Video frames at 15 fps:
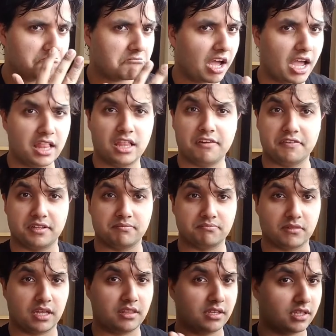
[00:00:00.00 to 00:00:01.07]
I love it.
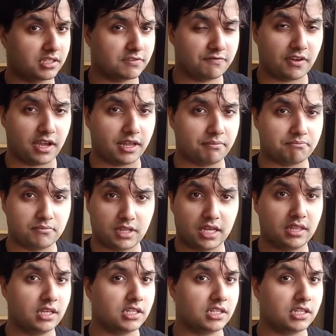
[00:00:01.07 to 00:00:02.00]
I think it's fine. I